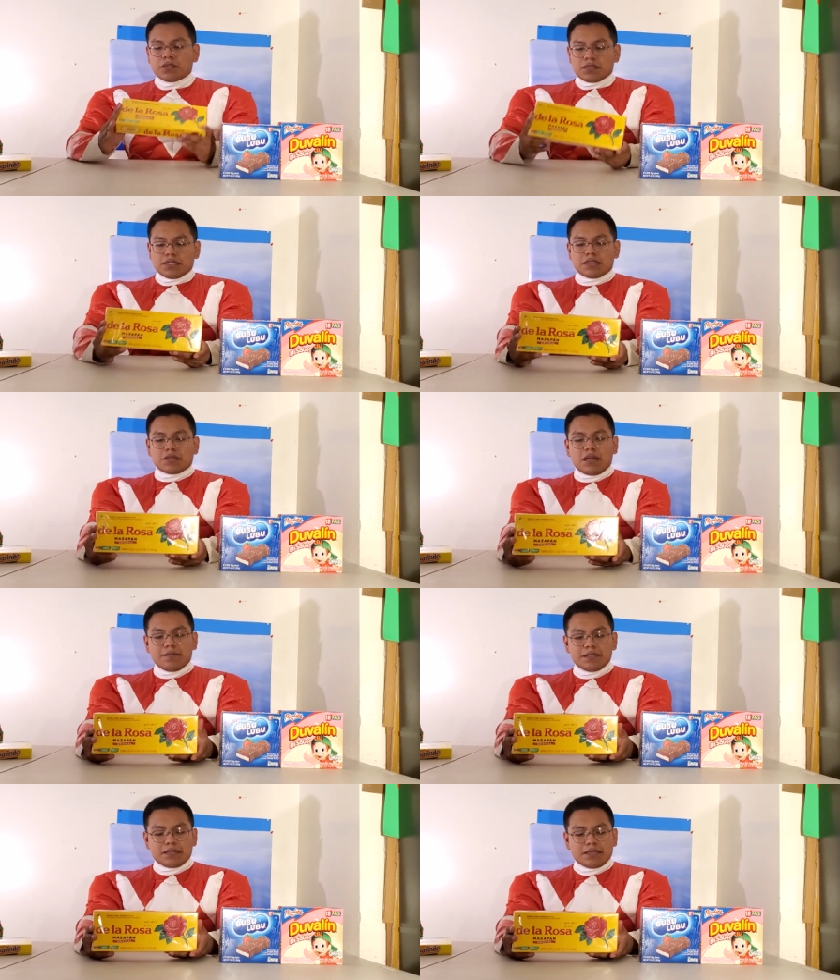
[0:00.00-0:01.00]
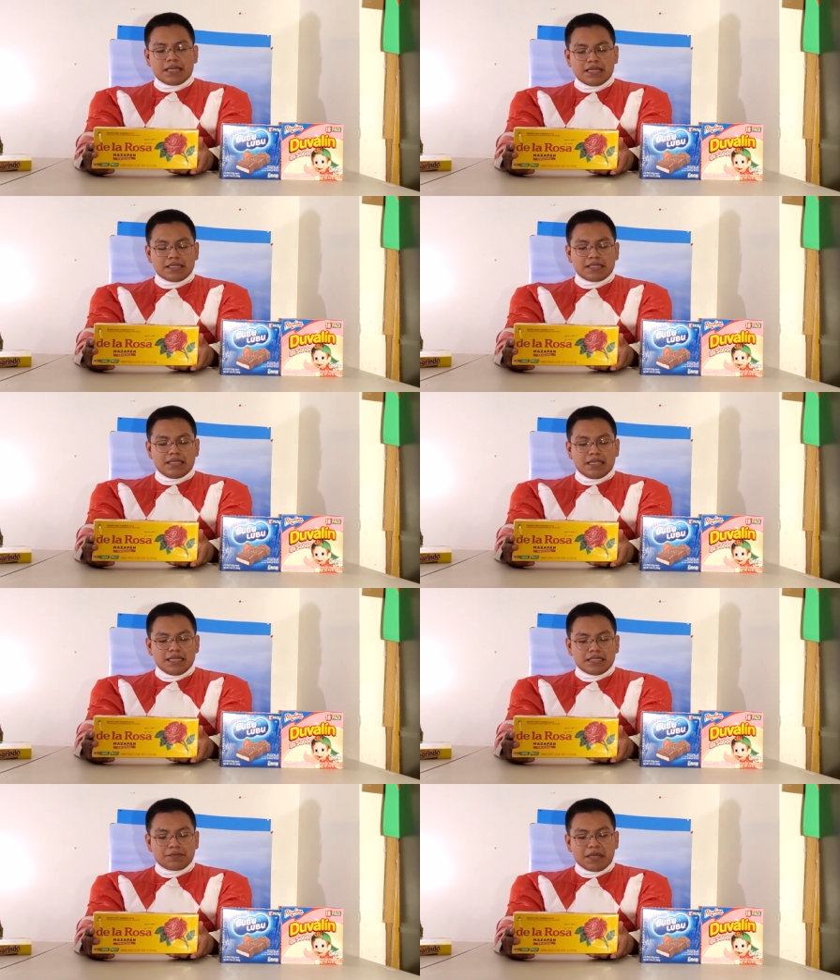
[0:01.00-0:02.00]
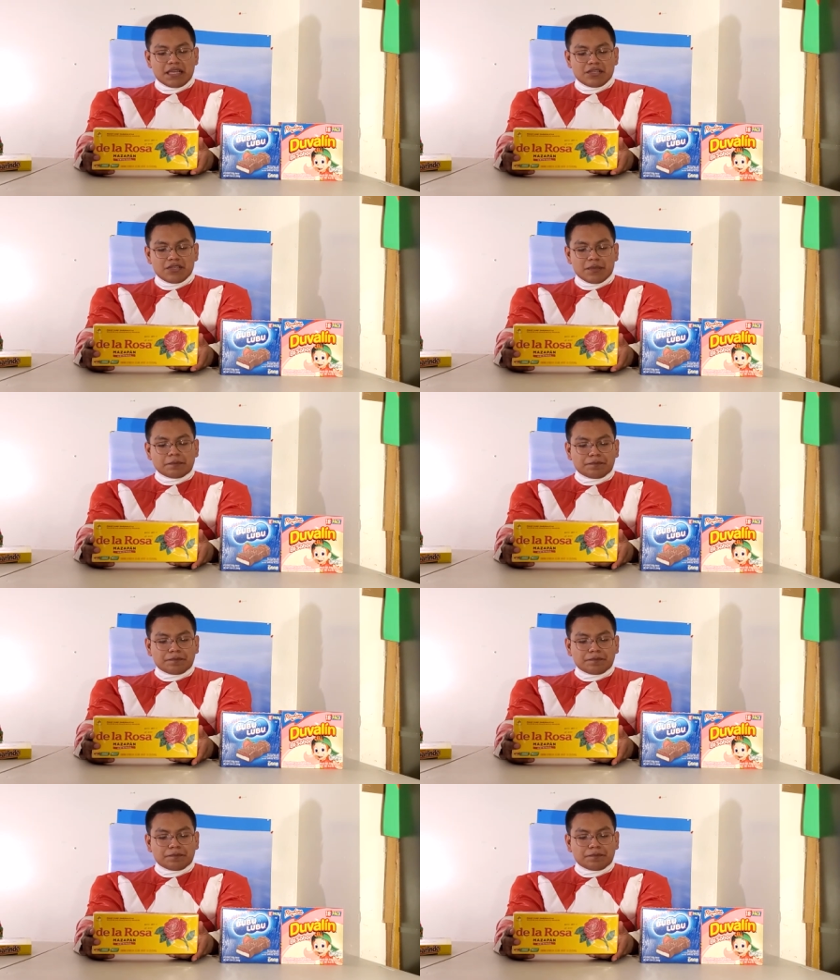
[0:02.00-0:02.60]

this obviously has the nicest packaging.